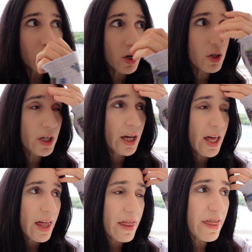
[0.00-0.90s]
World
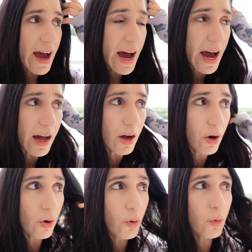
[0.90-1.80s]
that
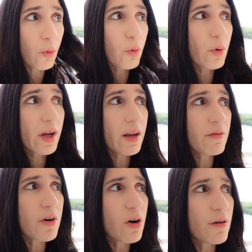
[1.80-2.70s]

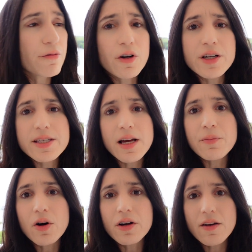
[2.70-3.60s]
involve, for
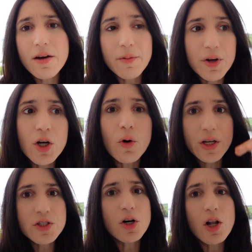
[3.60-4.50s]
example, and I'm gonna go
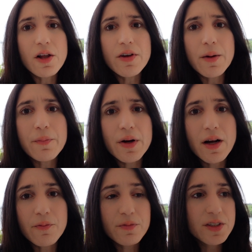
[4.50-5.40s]
into all of it,
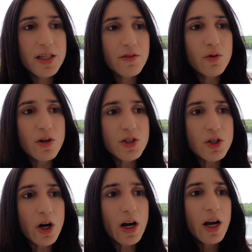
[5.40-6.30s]
but to give you a
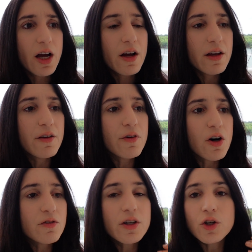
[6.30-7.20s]
start,
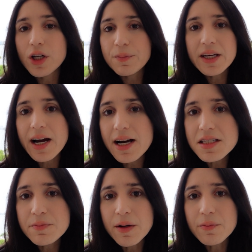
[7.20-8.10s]
involve creepy
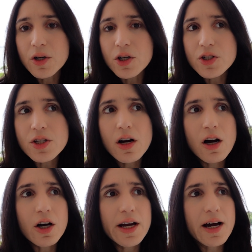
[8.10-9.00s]
cast members
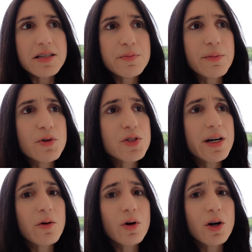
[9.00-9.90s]

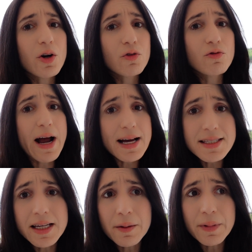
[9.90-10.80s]
that were
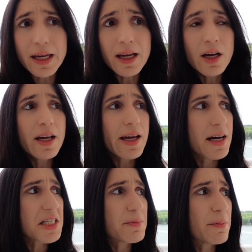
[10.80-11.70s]
harassing me,
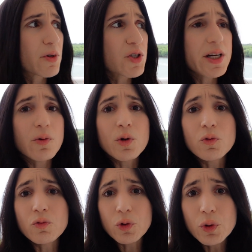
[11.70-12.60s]
cast members that
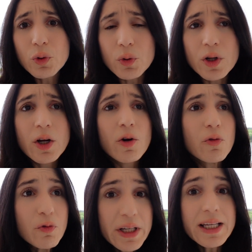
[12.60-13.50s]
were rude,
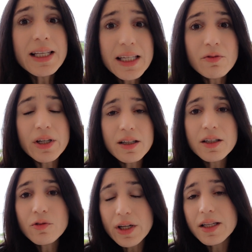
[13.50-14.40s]
really,
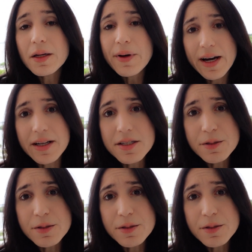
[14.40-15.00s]
really, really bad